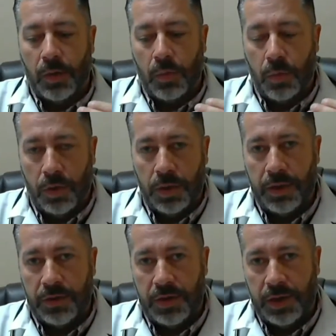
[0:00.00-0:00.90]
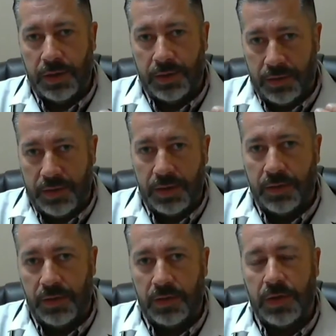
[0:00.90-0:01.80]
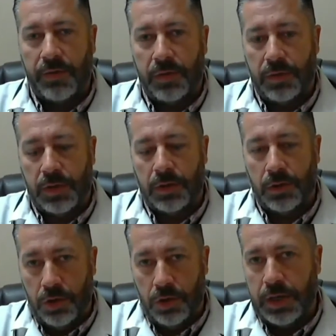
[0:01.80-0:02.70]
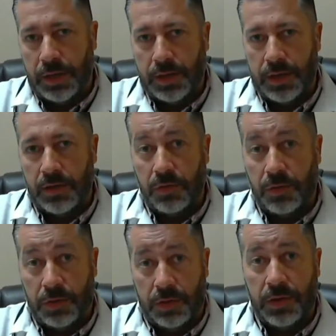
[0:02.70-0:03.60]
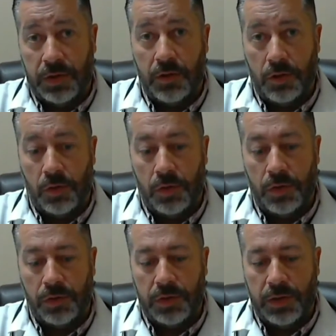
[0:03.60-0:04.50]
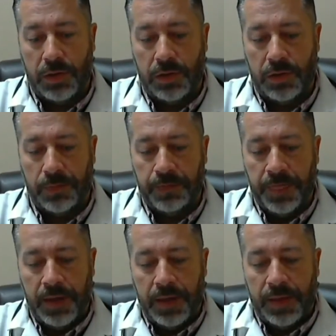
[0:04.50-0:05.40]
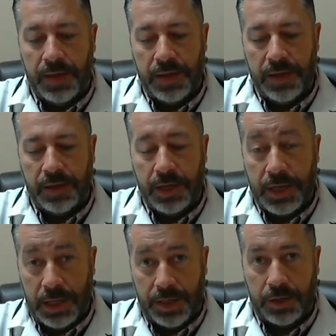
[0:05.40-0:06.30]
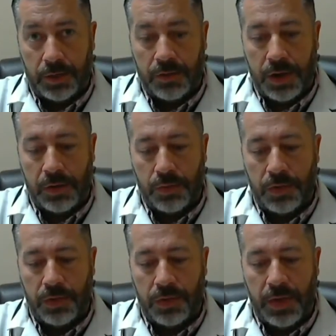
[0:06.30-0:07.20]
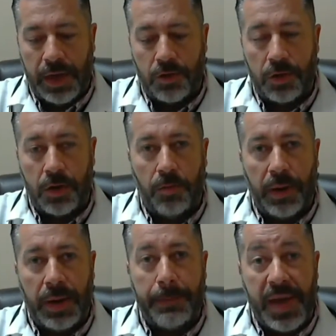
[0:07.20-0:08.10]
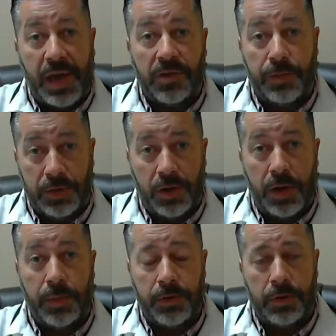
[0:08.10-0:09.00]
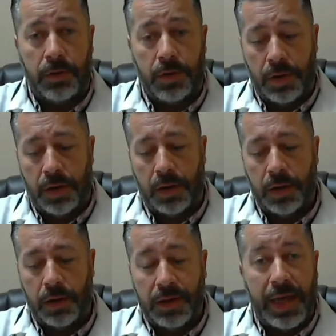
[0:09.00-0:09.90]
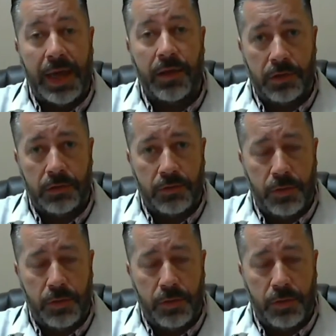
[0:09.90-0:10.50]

One of the things that I did discover in looking at these with the essential oils is the clinical grade ones, they actually go by mass spectrometer, gas